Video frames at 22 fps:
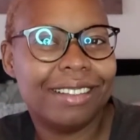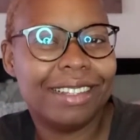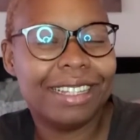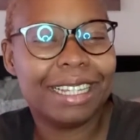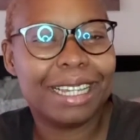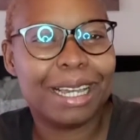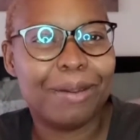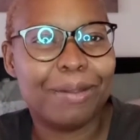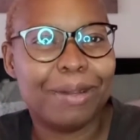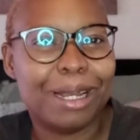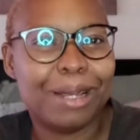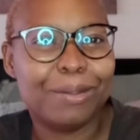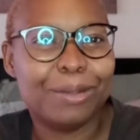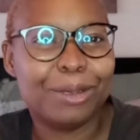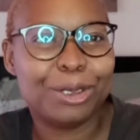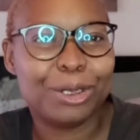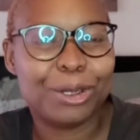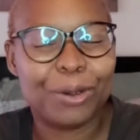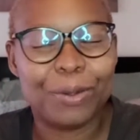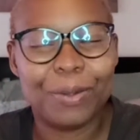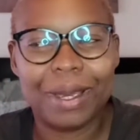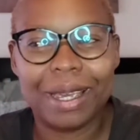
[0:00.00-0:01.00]
Ikamana
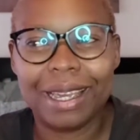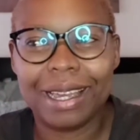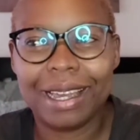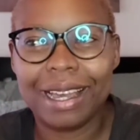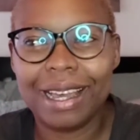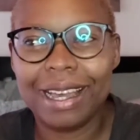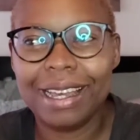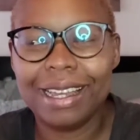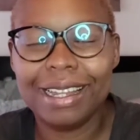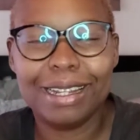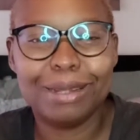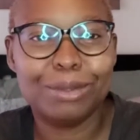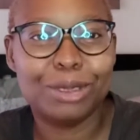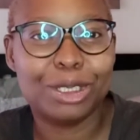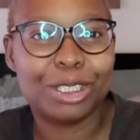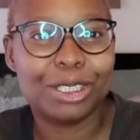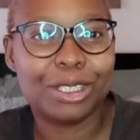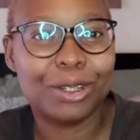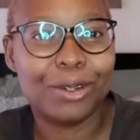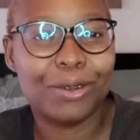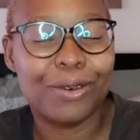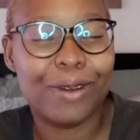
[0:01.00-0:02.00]
Mutobega, and I'm just
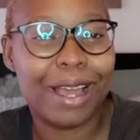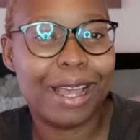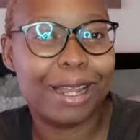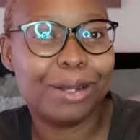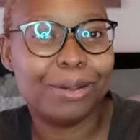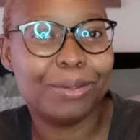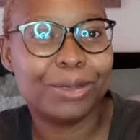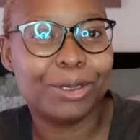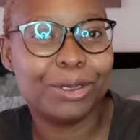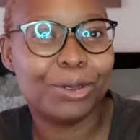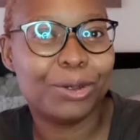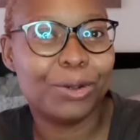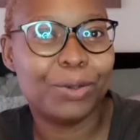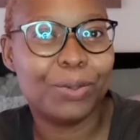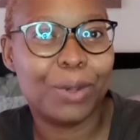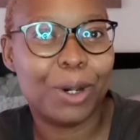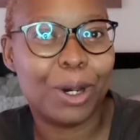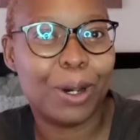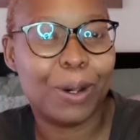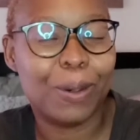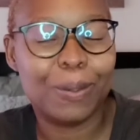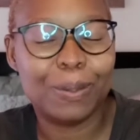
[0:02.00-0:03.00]
a random Zulu
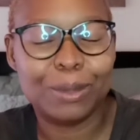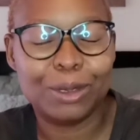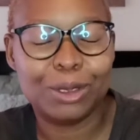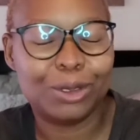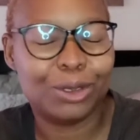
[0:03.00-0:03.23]
mom